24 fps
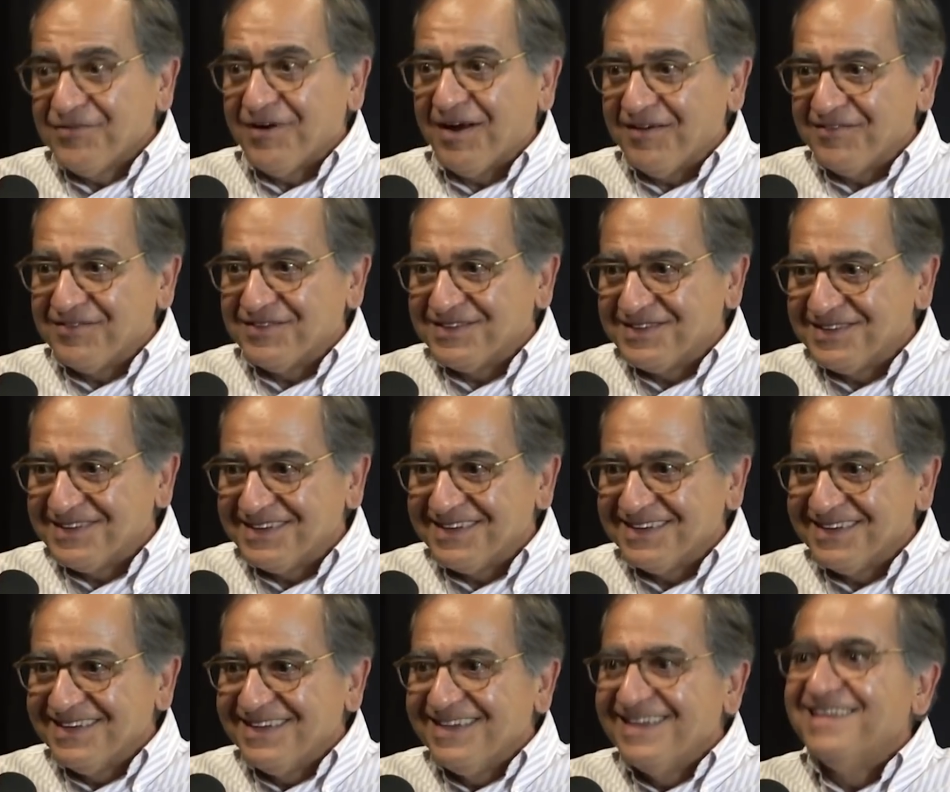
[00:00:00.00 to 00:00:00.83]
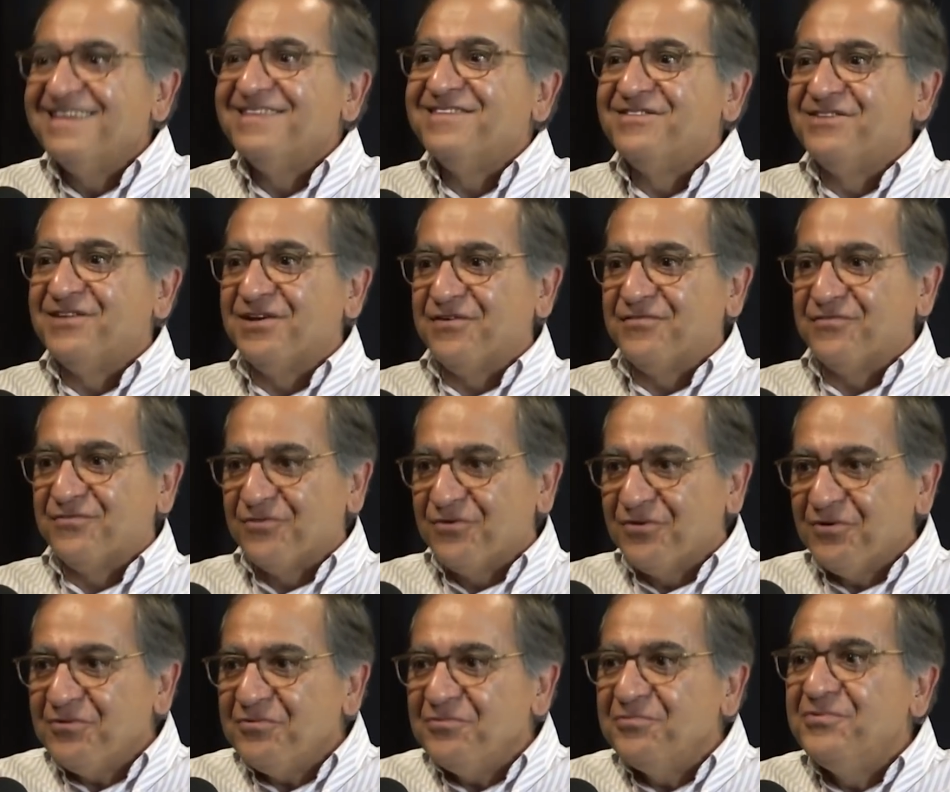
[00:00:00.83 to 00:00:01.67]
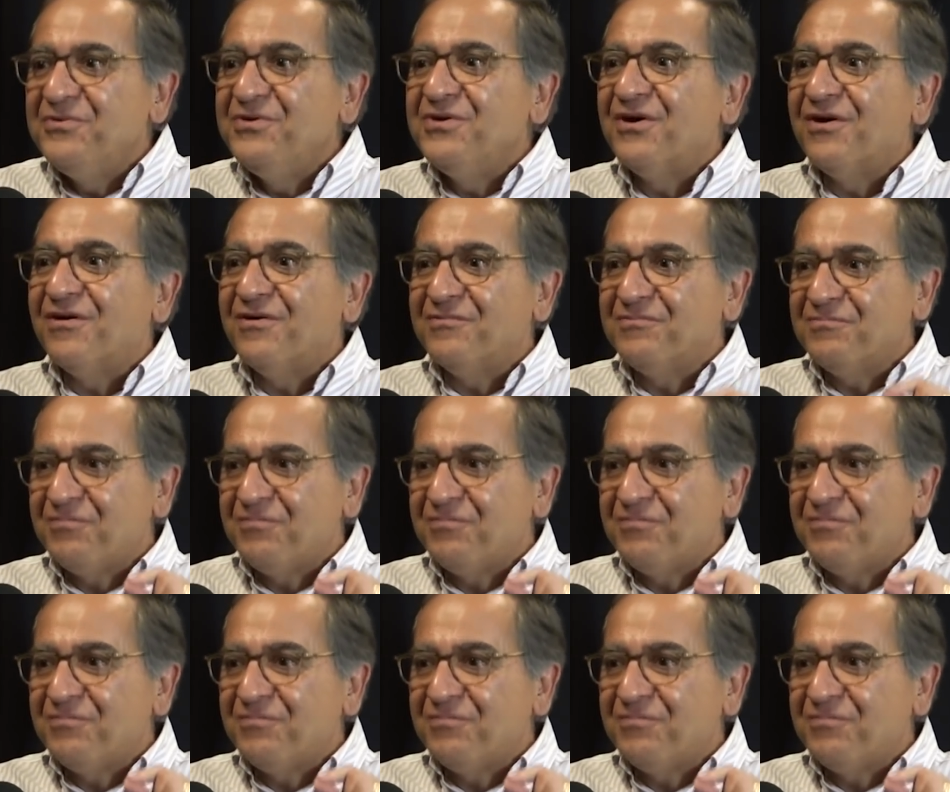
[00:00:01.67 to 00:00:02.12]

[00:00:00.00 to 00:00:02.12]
gravity. Therefore, we are